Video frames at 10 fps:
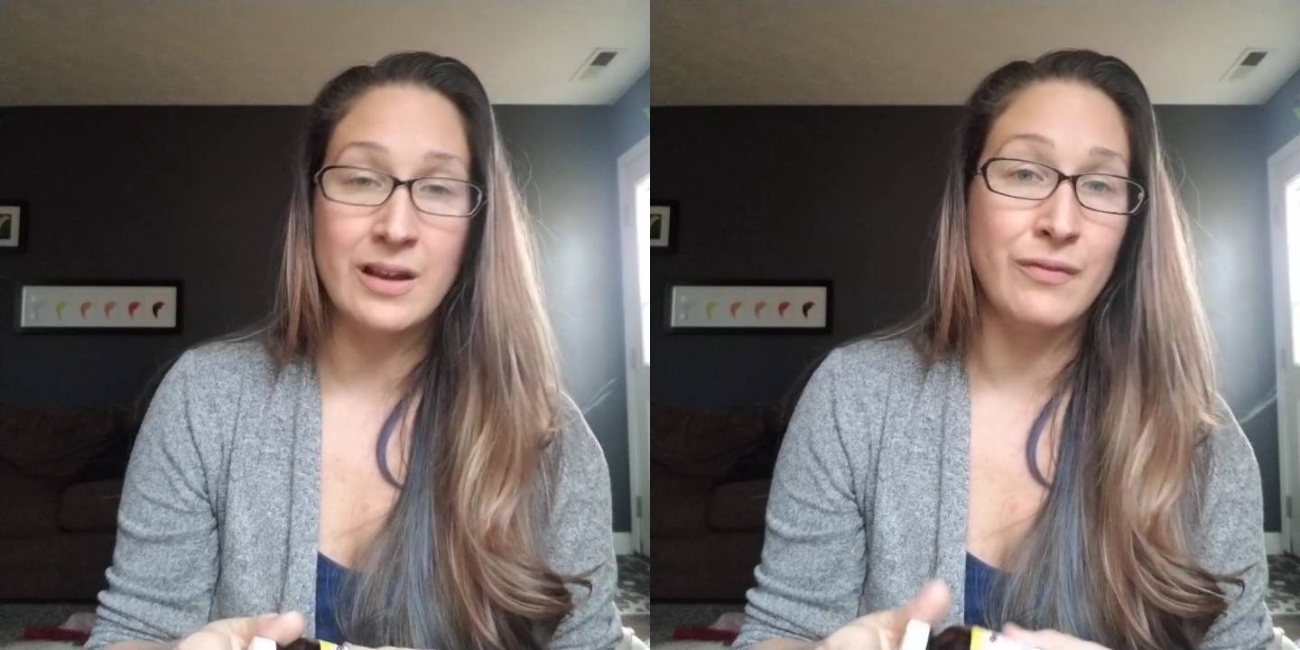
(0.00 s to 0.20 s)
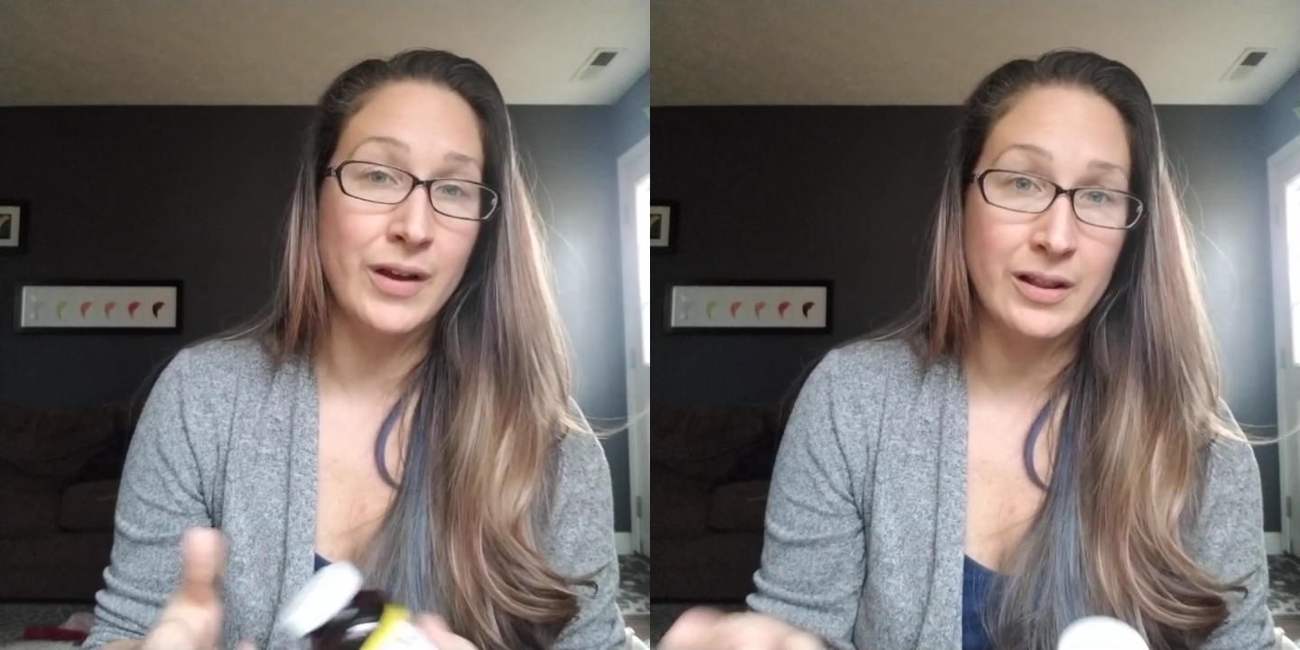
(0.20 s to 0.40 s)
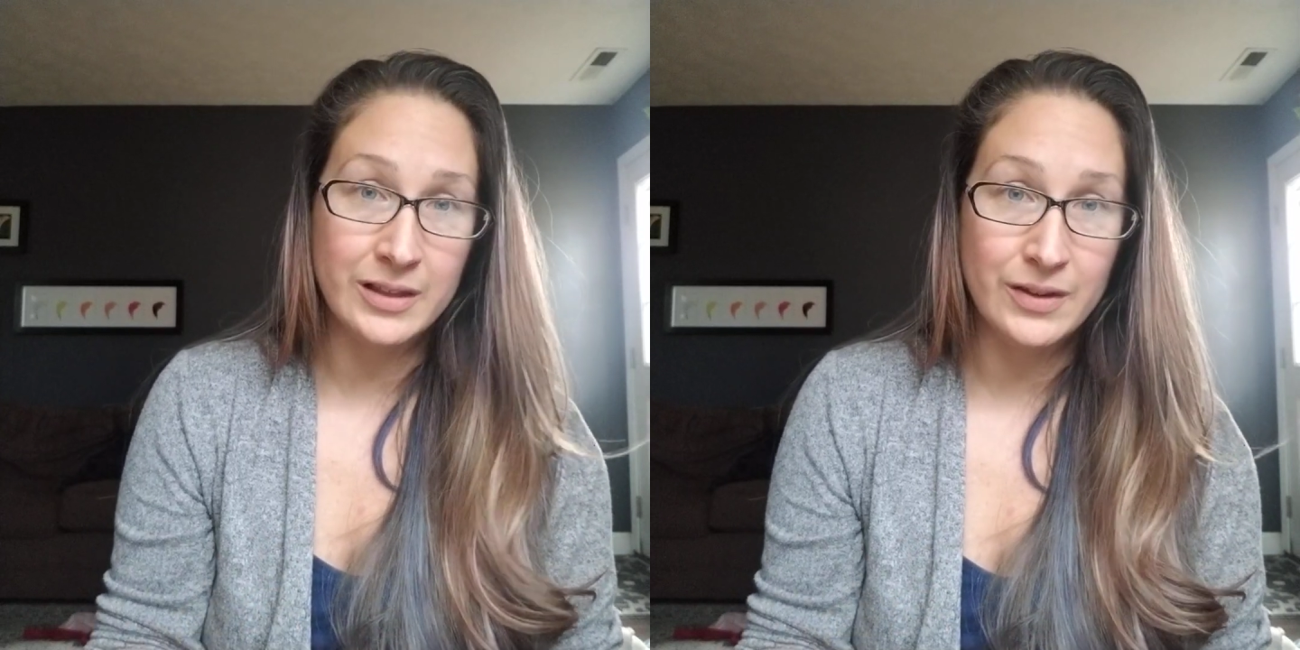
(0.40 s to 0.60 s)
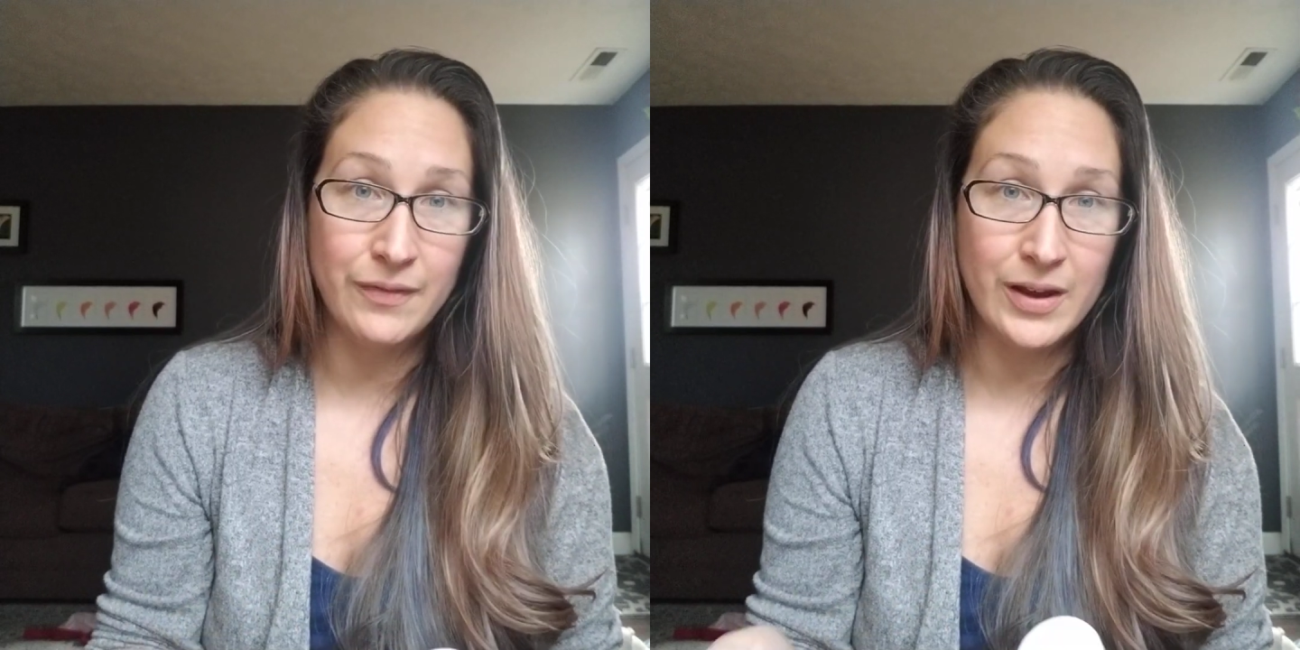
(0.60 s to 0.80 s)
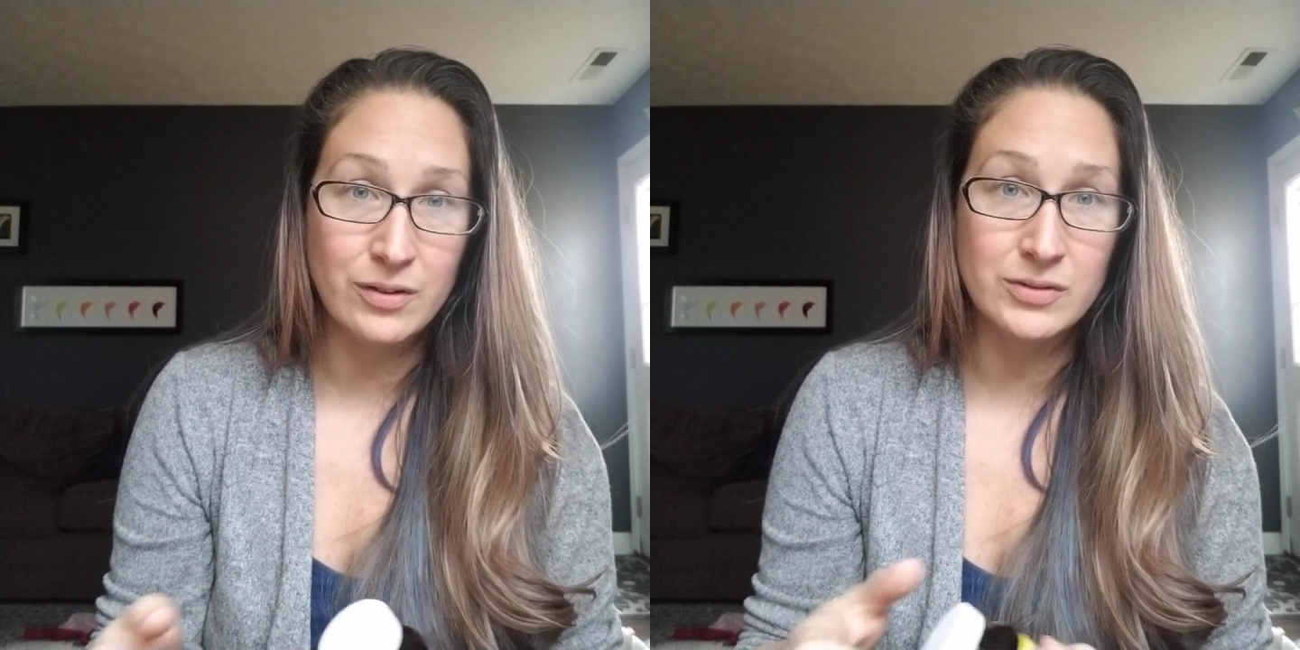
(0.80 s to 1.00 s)
I finally
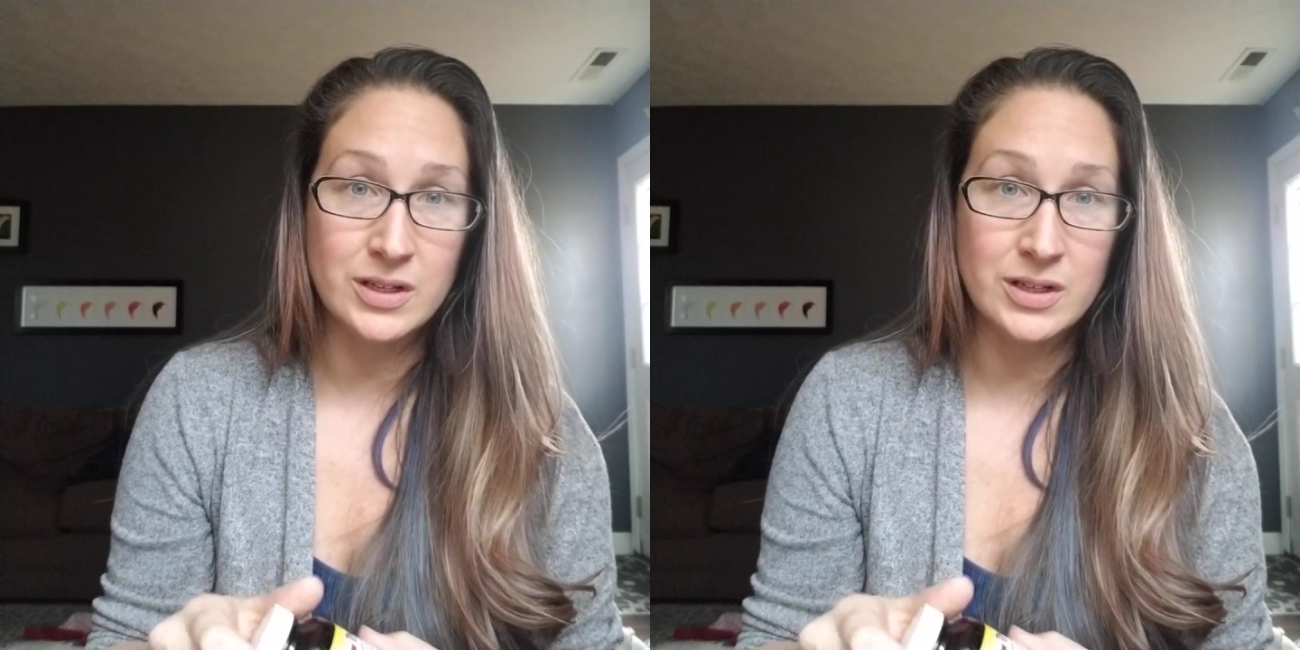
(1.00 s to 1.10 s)
found